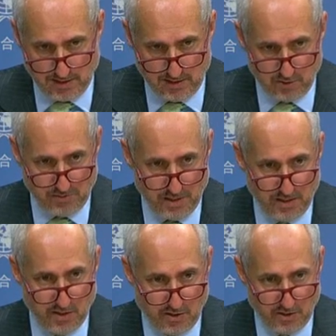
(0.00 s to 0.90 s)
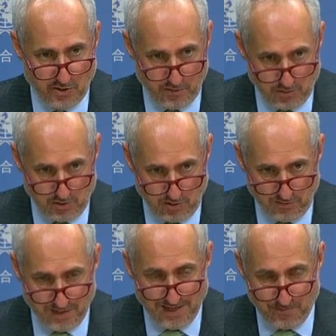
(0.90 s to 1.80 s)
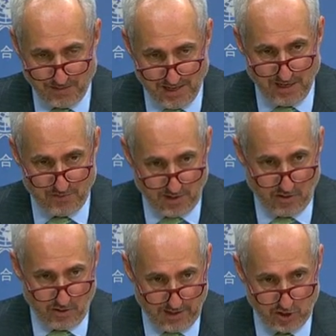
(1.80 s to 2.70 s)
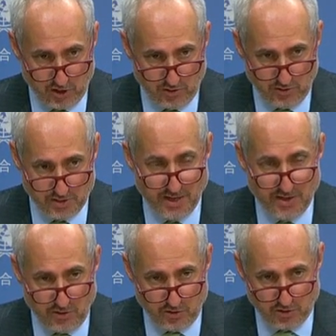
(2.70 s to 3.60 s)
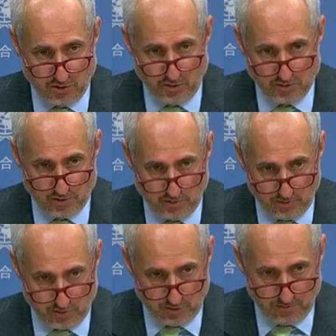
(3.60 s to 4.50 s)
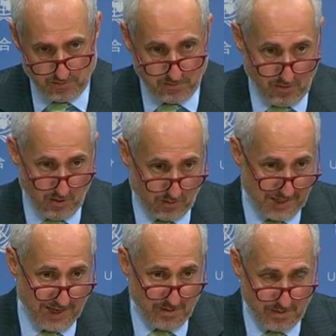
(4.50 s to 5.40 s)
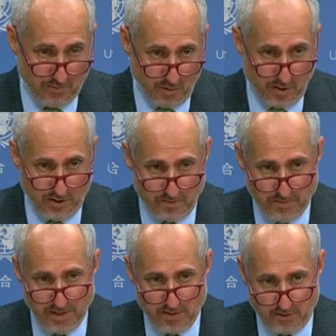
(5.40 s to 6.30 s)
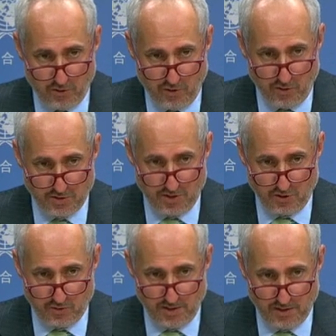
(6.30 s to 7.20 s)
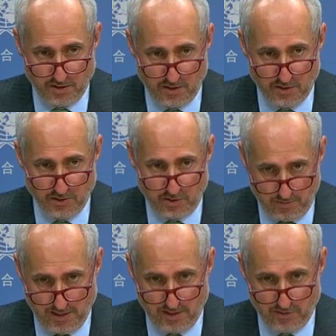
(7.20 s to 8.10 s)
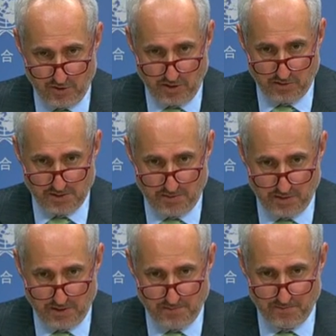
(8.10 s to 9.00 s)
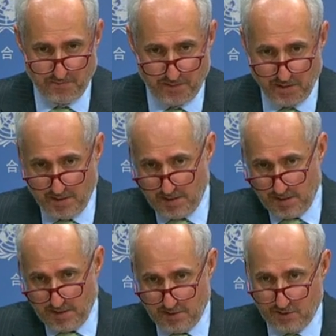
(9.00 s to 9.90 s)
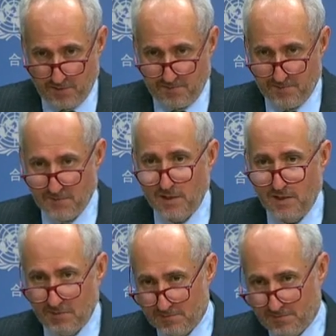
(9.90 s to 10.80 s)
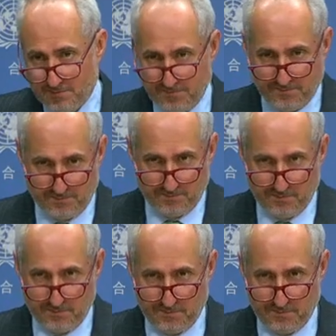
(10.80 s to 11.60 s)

that need to be uh, observed. If there are issues, those can also should you know can be brought up through the host country uh, committee of the General Assembly. Sir, and then. Good